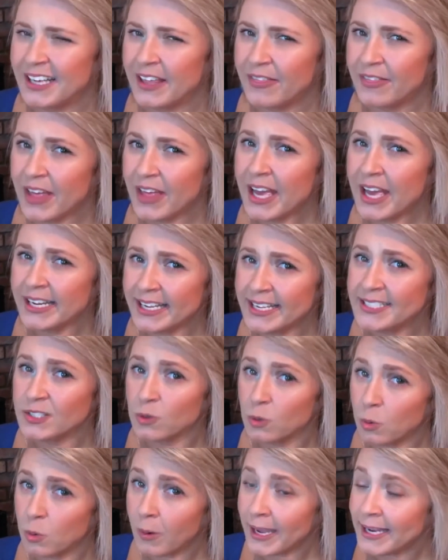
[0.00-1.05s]
That is
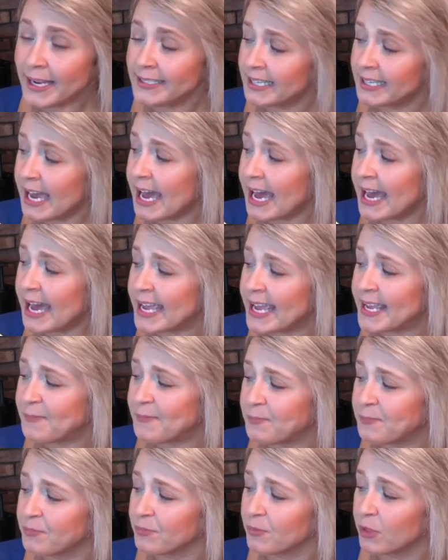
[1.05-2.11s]
quite high,
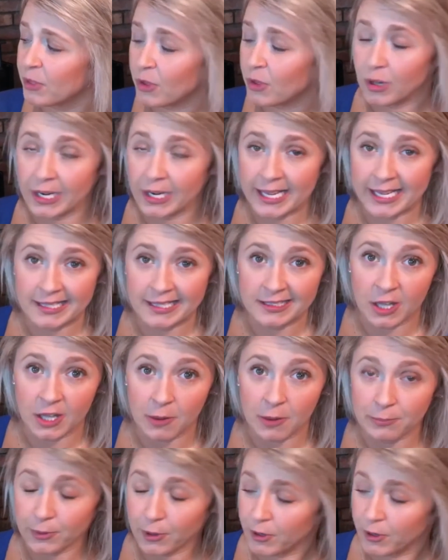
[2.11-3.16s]
thought Little
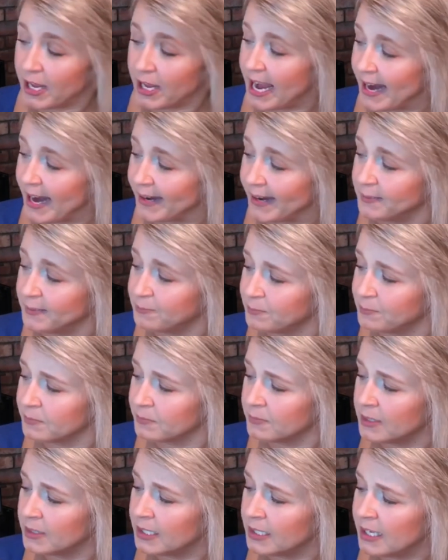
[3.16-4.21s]
Nut Brown Hare.
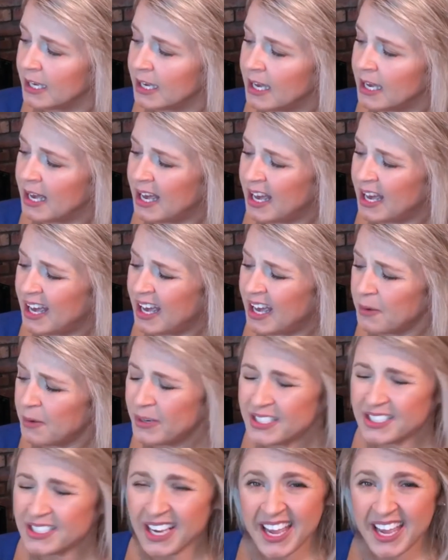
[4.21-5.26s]
I
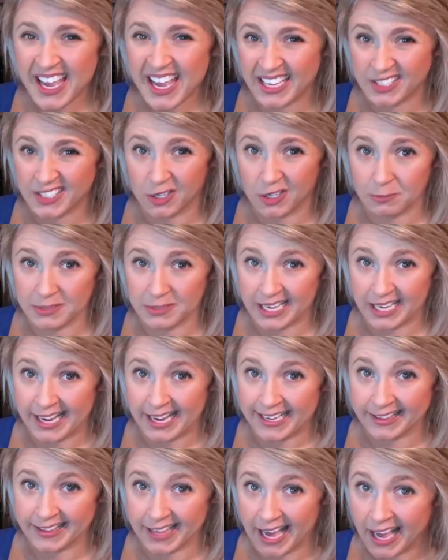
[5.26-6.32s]
wish I had arms
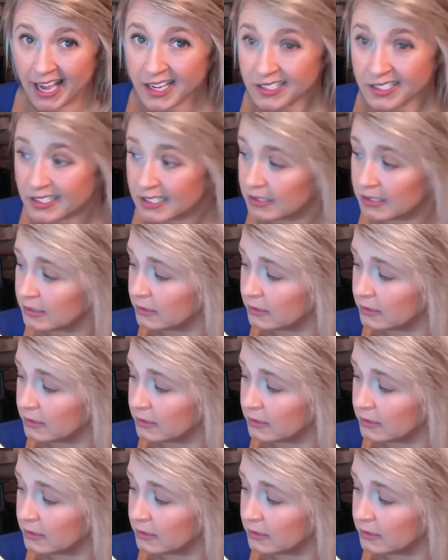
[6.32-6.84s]
like that.